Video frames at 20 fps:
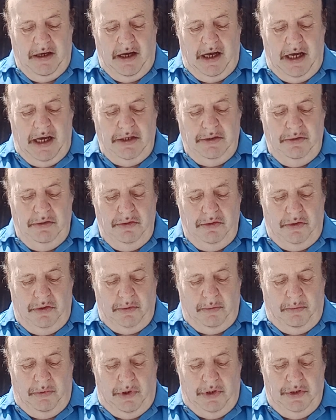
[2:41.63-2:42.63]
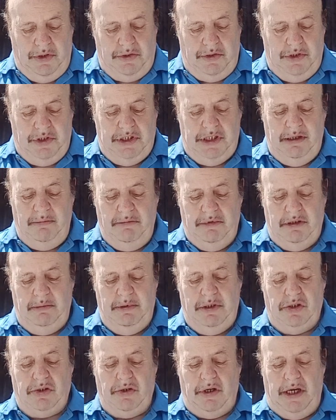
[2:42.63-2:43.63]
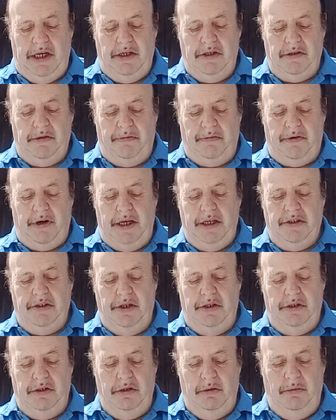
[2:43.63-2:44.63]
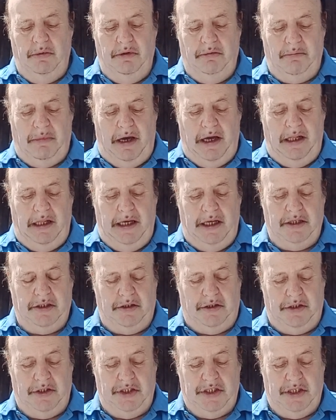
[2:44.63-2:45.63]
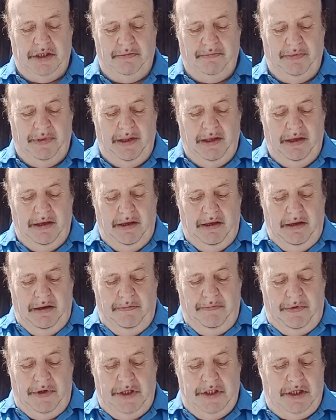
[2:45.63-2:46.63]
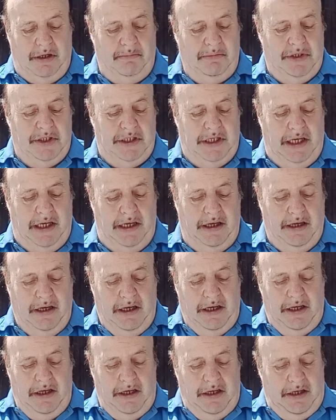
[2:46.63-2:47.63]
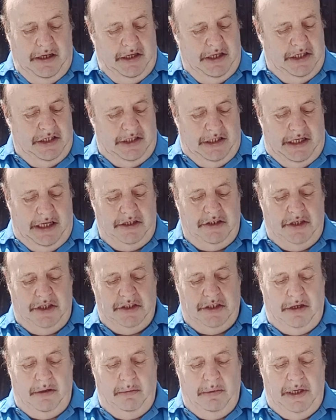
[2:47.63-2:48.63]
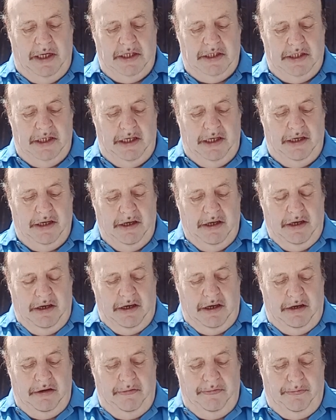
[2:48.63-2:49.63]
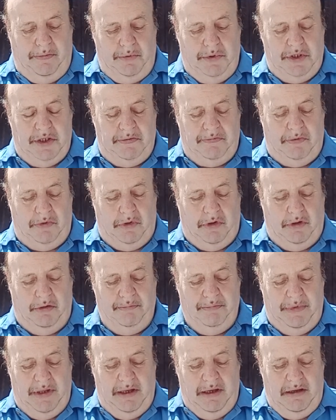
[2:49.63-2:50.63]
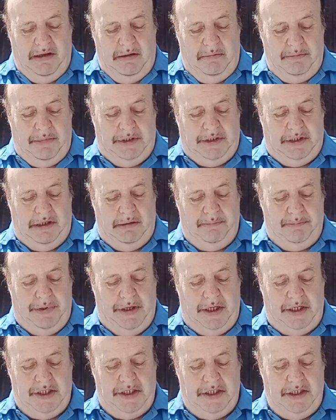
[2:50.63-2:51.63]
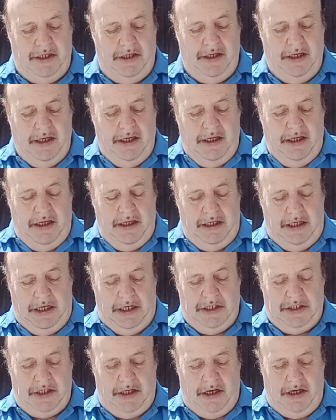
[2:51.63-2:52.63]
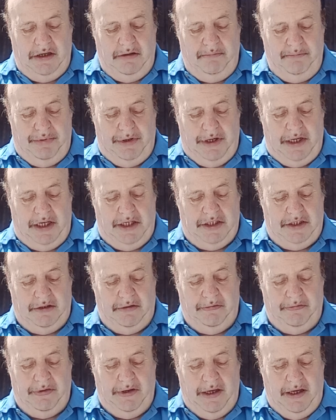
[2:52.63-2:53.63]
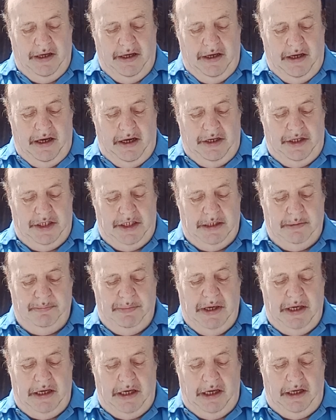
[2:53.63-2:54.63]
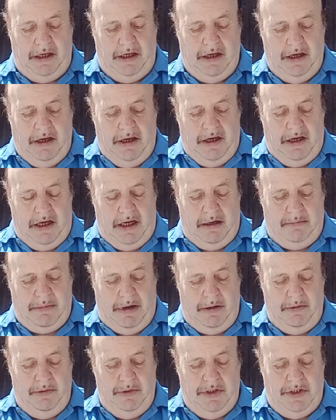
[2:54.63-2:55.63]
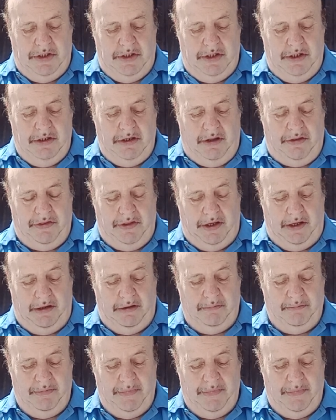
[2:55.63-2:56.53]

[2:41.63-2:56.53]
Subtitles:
I do not want to seem to be trying to frighten you with my letters, for some say his letters are weighty and forceful, but in person he is unimpressive and his speaking amounts to nothing.